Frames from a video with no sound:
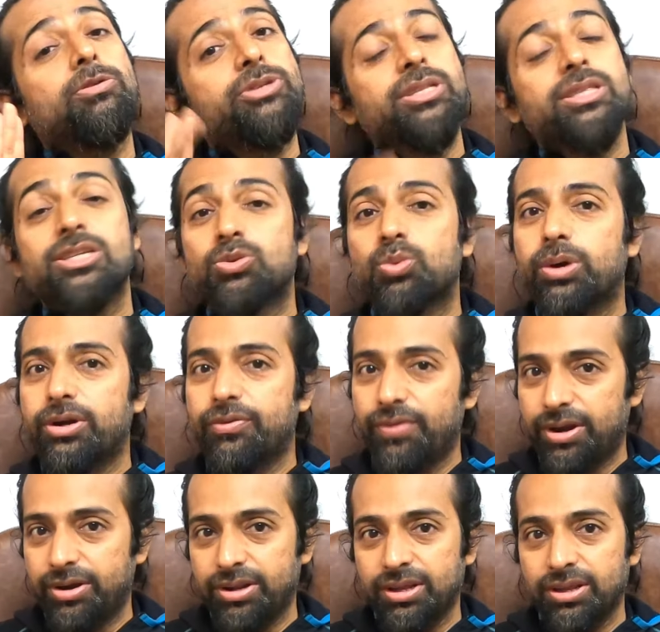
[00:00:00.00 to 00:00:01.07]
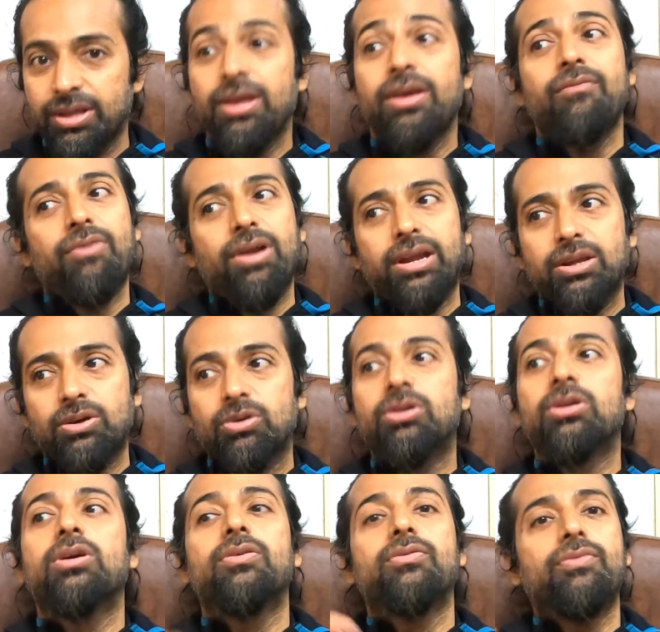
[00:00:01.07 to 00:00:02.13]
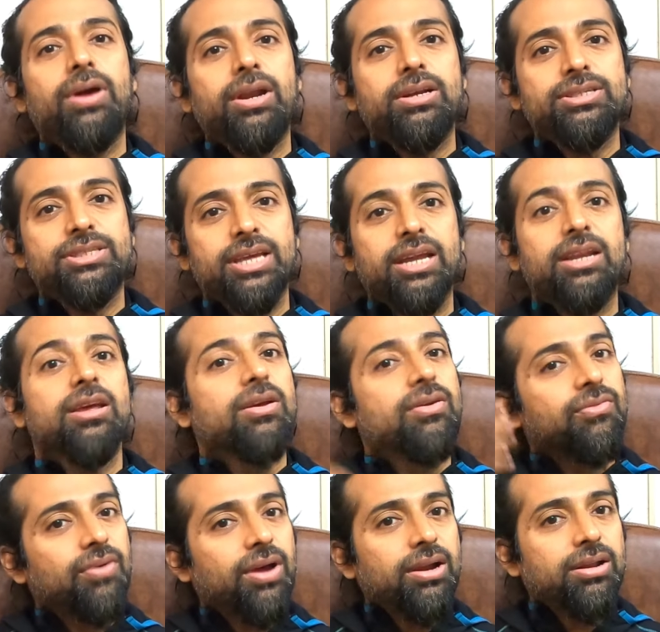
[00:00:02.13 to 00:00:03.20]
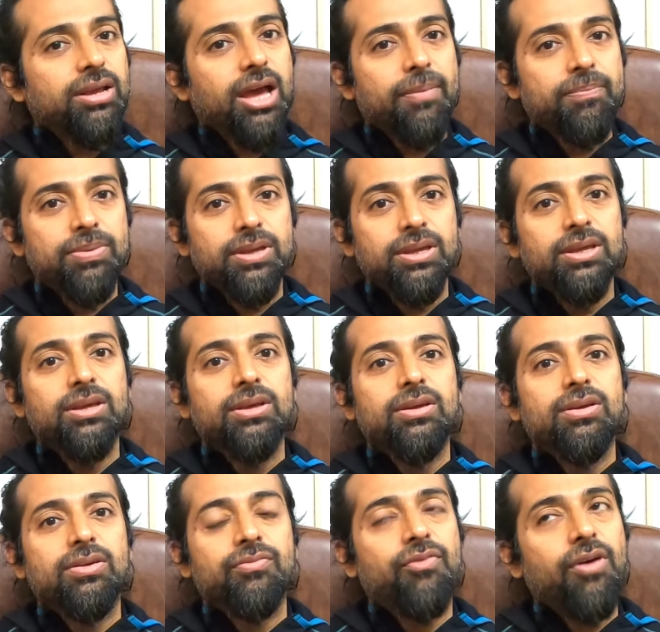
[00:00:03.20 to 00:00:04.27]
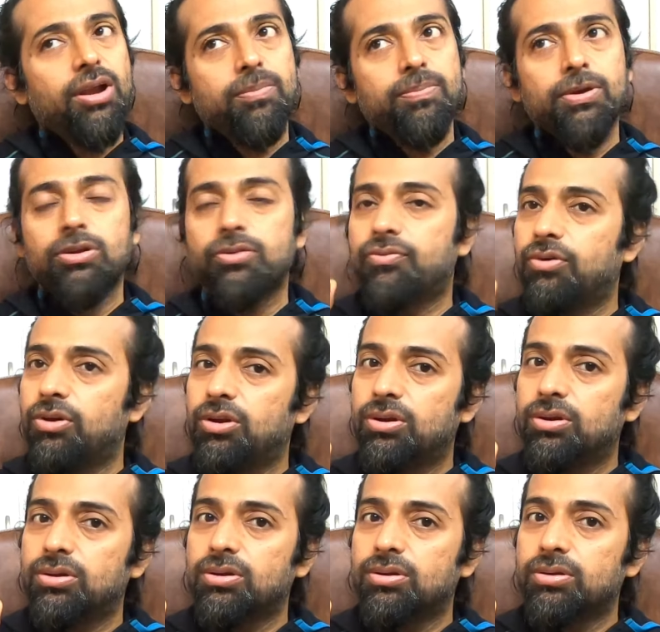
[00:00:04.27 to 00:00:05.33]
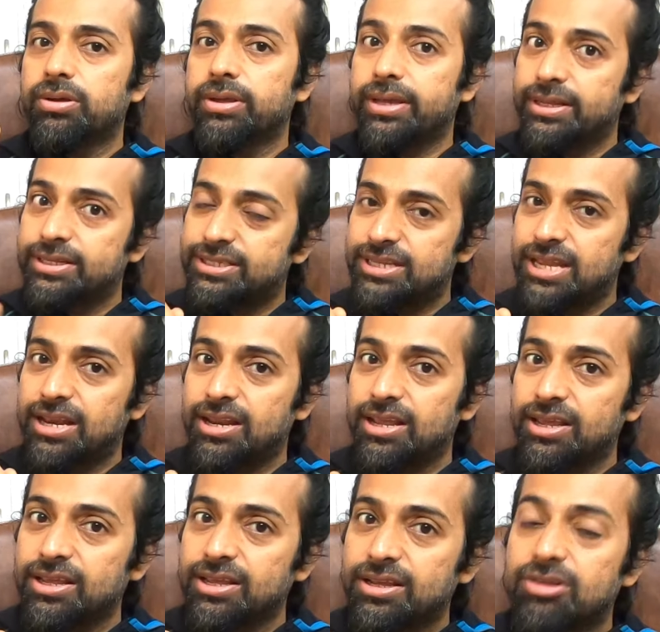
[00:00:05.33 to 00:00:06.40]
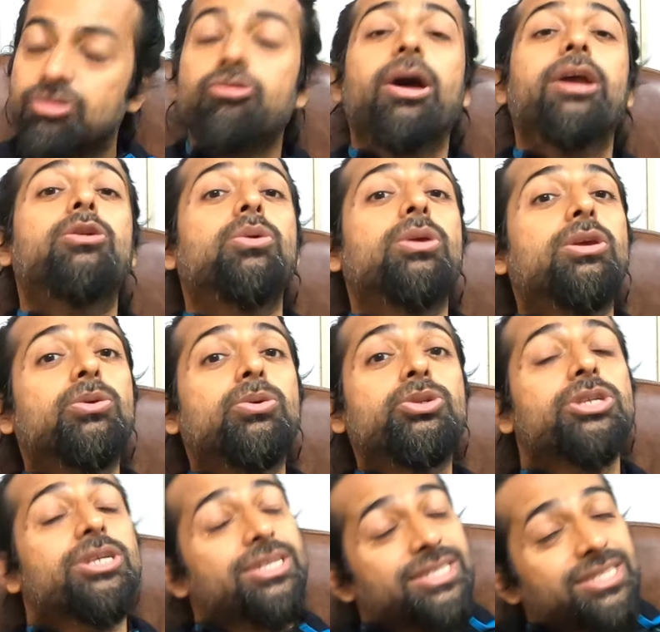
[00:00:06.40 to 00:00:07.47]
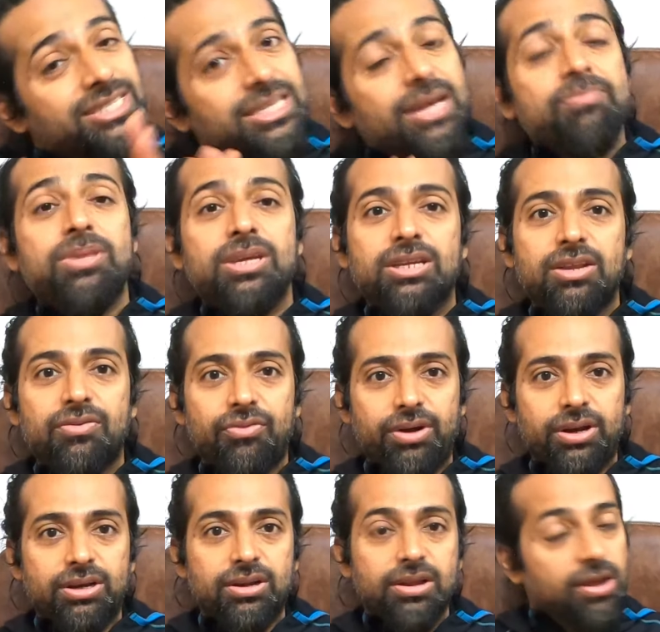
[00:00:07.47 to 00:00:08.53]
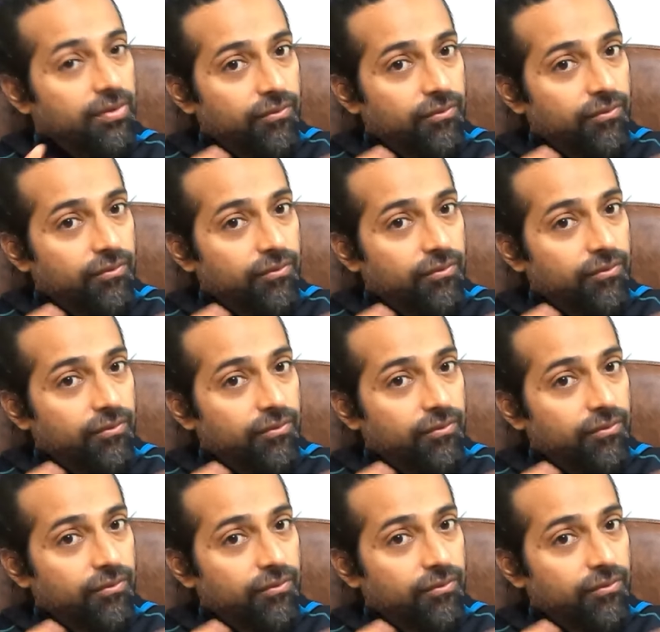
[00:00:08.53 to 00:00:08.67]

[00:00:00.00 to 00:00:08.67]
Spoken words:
using this word very. Very good. Very sad. Very happy. Very beautiful. Instead, try to use something different.